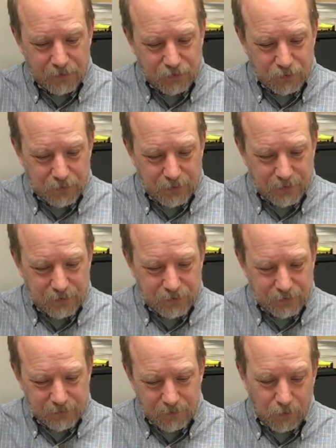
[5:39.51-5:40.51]

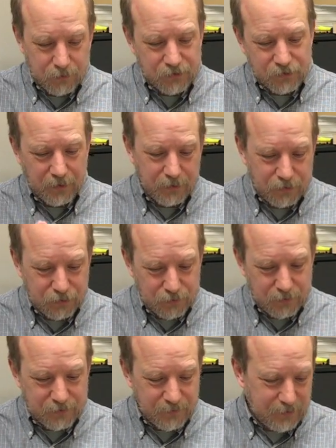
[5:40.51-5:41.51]
Judy's oldest daughter,
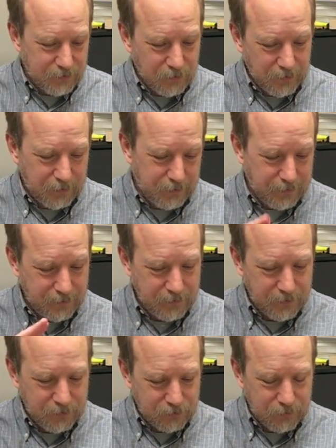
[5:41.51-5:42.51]
Judy's middle daughter,
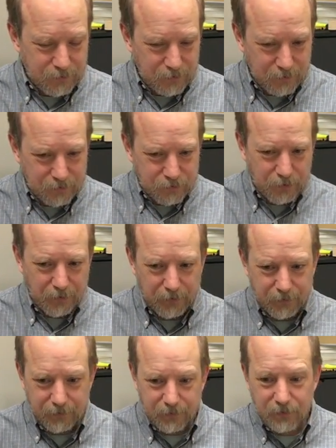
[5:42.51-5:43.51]
Judy's youngest
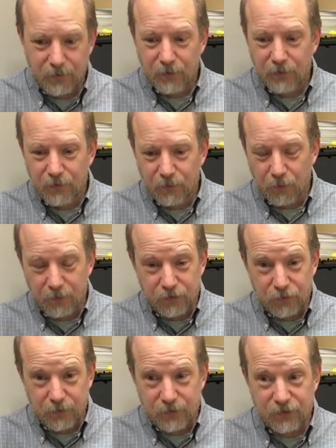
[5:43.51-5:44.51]
daughter, one of
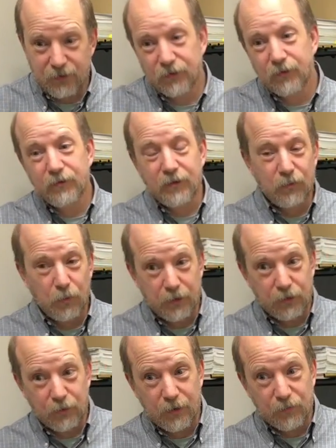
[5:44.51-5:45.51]
Judy's sisters, and one
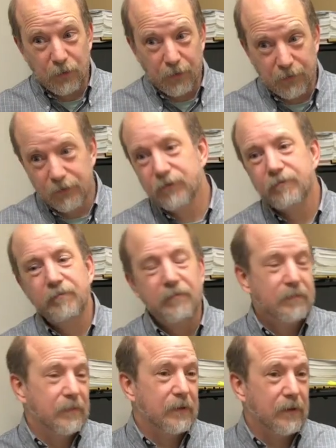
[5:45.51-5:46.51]
of Judy's brothers.
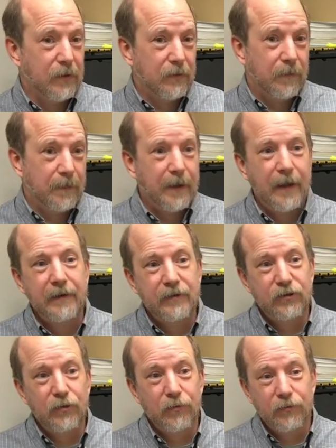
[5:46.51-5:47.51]
And
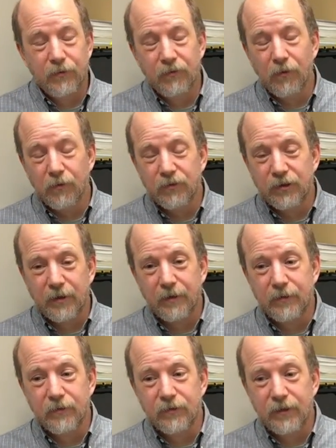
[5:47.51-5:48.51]
so those
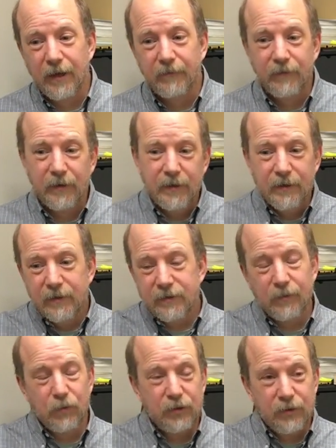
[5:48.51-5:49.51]
characters have
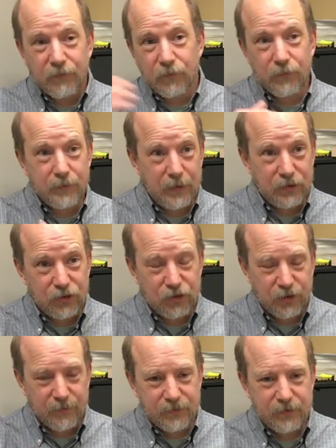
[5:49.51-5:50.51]
somewhat different
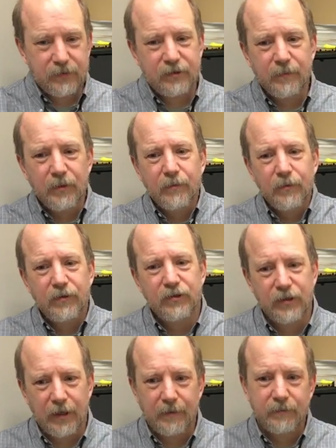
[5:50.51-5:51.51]
relationships. Some of them are the
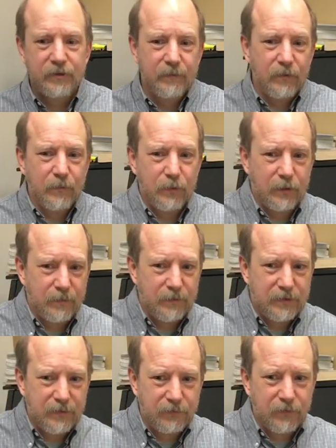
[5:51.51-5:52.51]
same, some of them are a little
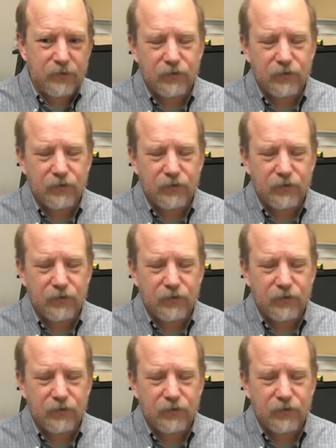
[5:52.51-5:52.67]
bit different.